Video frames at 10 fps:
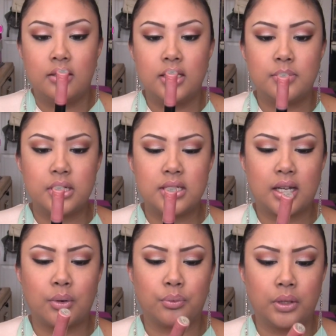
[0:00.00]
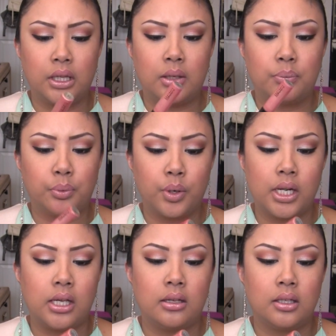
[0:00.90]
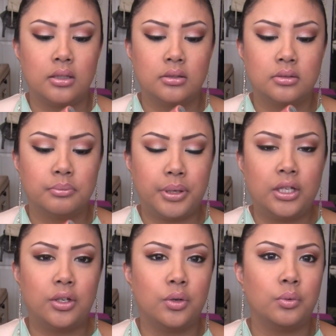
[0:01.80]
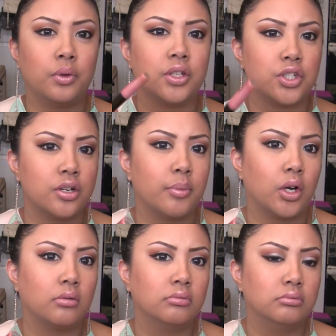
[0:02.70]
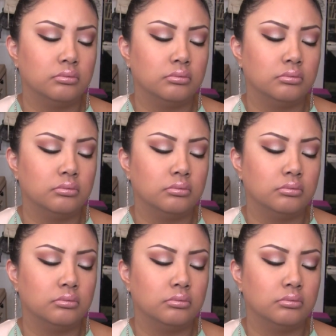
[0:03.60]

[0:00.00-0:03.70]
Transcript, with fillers: This one is like a really pretty pink nude with a shimmer.